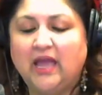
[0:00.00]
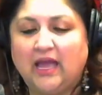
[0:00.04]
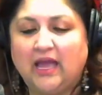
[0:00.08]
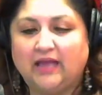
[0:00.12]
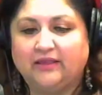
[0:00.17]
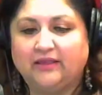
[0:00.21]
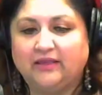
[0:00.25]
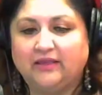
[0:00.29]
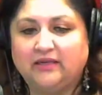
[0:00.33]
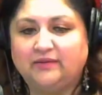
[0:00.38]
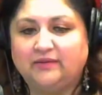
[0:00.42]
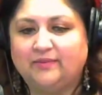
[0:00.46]

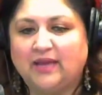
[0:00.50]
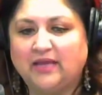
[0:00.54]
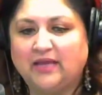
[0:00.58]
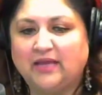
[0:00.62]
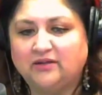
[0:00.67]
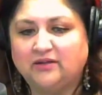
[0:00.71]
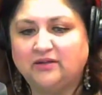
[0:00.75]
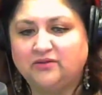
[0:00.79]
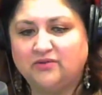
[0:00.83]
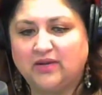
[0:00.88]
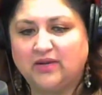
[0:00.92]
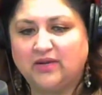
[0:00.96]
and they
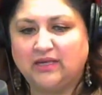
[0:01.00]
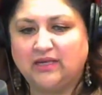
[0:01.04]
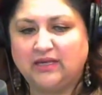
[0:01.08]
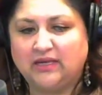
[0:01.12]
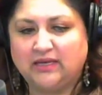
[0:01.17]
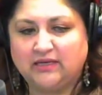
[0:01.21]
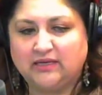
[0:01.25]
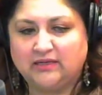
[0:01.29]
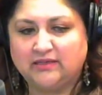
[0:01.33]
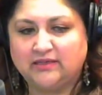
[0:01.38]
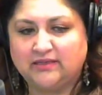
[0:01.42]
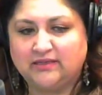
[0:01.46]
demanded
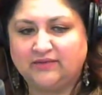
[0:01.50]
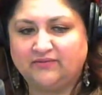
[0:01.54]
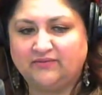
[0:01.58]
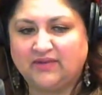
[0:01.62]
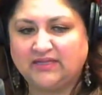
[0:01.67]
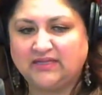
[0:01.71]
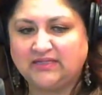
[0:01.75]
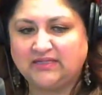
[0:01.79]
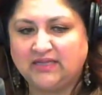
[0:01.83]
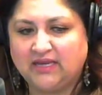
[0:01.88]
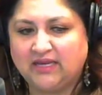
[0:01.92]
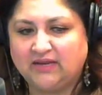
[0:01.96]
regulators
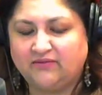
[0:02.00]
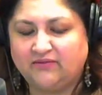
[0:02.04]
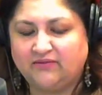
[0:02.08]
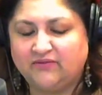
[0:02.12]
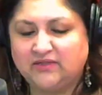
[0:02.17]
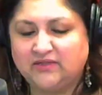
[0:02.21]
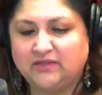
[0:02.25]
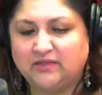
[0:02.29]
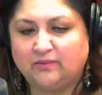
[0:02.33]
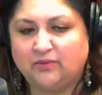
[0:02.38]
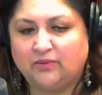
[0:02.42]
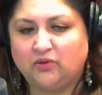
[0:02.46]
investigate
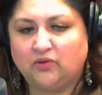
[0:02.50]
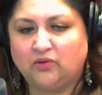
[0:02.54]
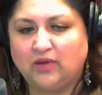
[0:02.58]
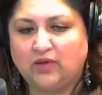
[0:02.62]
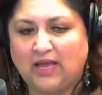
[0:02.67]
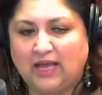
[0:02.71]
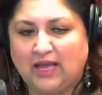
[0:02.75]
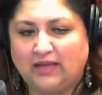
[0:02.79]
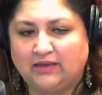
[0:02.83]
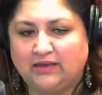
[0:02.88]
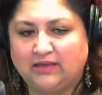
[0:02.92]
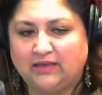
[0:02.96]
whistleblower
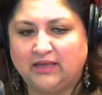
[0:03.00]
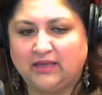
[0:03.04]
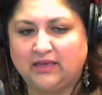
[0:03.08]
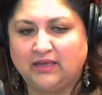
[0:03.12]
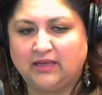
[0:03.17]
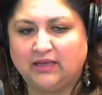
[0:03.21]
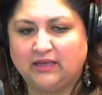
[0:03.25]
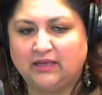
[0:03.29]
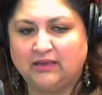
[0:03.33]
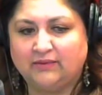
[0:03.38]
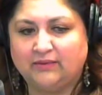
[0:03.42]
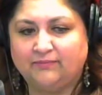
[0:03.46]
allega-
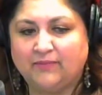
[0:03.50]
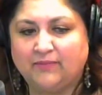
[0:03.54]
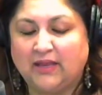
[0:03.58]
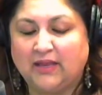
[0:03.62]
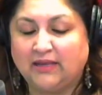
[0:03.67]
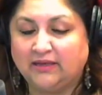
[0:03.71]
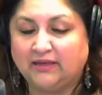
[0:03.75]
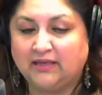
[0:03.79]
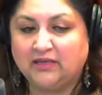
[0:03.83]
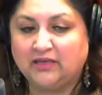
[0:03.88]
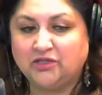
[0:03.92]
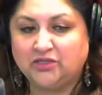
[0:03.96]
um,
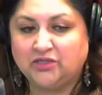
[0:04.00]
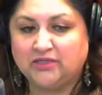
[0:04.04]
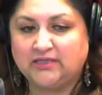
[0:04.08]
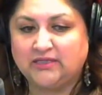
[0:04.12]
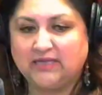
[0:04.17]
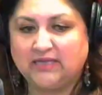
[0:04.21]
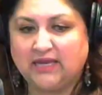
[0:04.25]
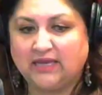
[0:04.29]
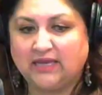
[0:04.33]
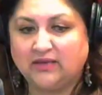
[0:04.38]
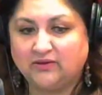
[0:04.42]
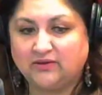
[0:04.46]
allegations
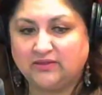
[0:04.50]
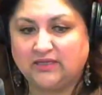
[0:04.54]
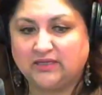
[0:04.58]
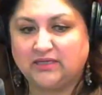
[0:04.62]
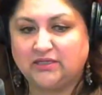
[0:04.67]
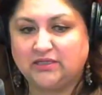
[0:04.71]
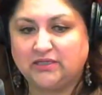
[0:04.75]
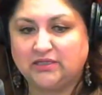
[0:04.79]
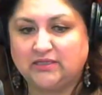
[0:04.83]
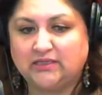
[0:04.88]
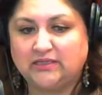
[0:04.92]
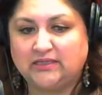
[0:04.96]
and
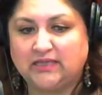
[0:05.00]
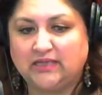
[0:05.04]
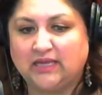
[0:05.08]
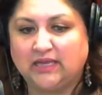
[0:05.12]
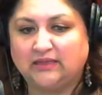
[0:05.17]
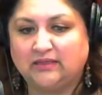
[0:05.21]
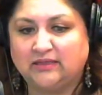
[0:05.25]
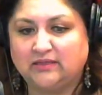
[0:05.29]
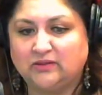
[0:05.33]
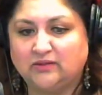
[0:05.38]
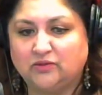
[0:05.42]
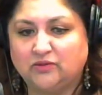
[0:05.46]
accusations
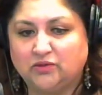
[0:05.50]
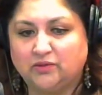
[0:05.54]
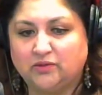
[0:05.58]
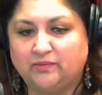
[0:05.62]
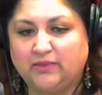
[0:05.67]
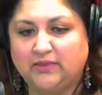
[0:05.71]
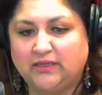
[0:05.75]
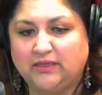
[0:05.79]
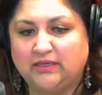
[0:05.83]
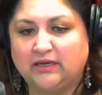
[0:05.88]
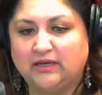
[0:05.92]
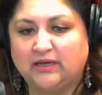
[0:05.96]
that the social
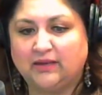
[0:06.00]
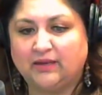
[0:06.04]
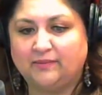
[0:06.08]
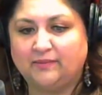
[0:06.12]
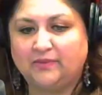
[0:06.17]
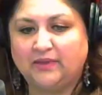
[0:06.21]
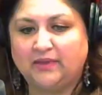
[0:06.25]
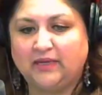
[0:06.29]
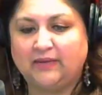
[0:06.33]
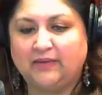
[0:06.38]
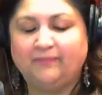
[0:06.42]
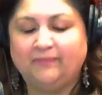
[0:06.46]
media
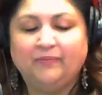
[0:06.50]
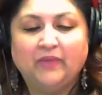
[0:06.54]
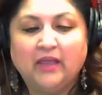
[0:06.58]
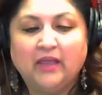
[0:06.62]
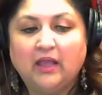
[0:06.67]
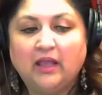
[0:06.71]
company